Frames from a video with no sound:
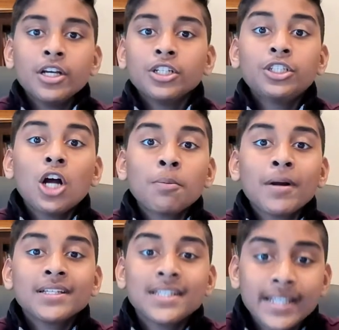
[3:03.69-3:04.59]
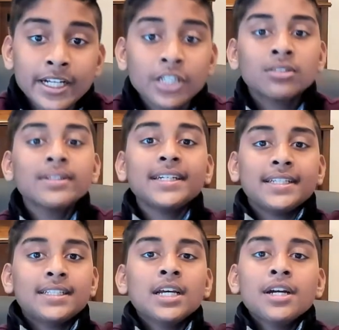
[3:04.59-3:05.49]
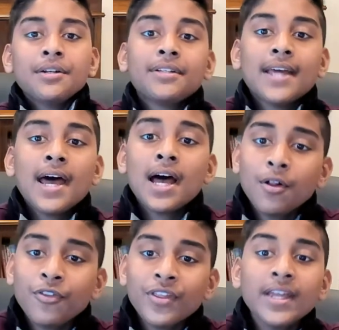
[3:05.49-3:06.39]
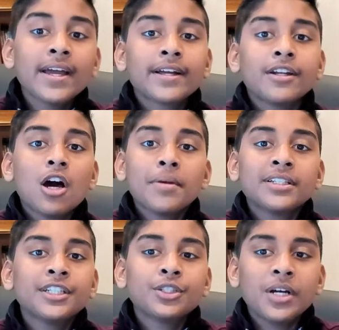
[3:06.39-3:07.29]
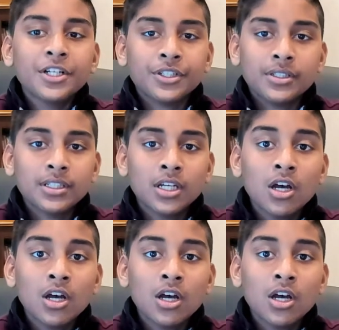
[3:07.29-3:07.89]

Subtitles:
Stock prices increase due to healthy economic situations.